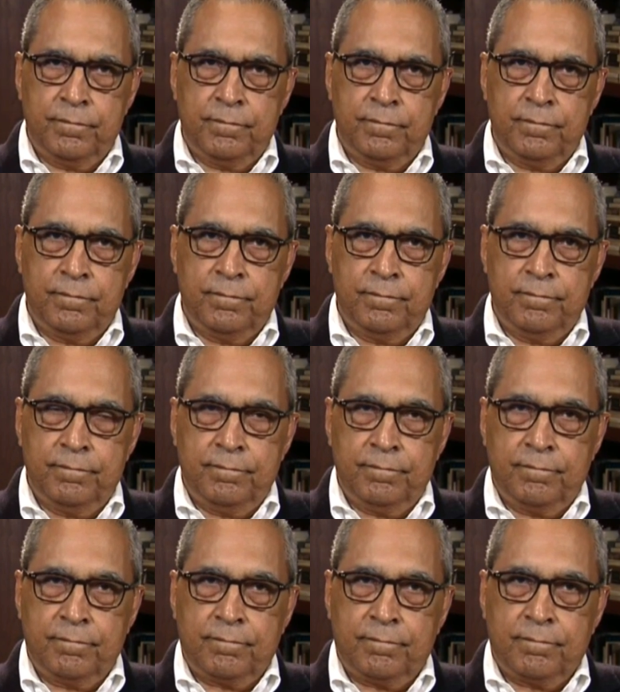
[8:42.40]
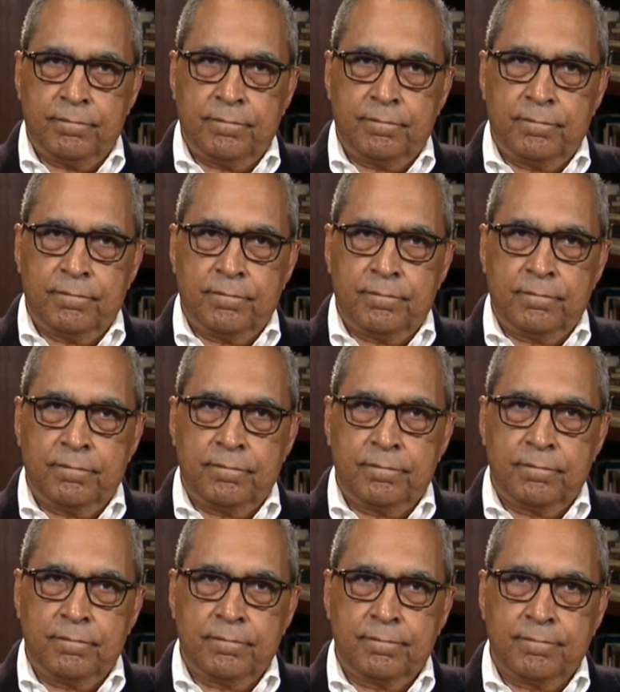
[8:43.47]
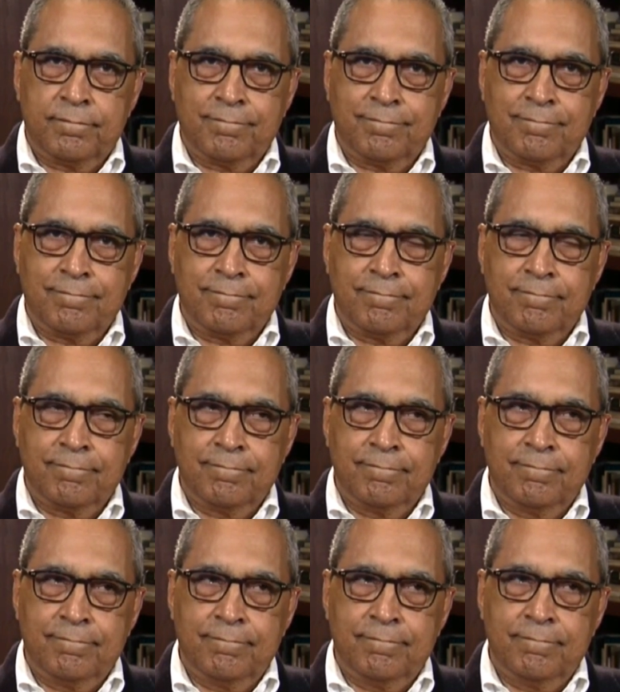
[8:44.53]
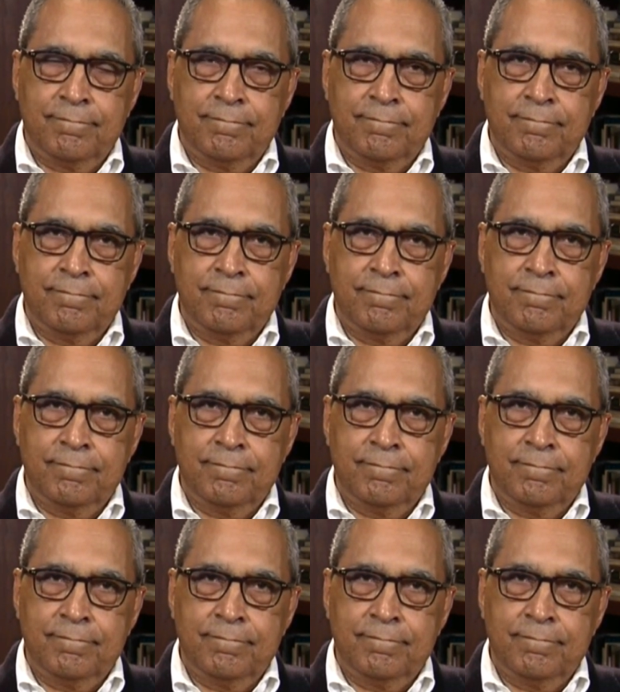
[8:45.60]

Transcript: (silent)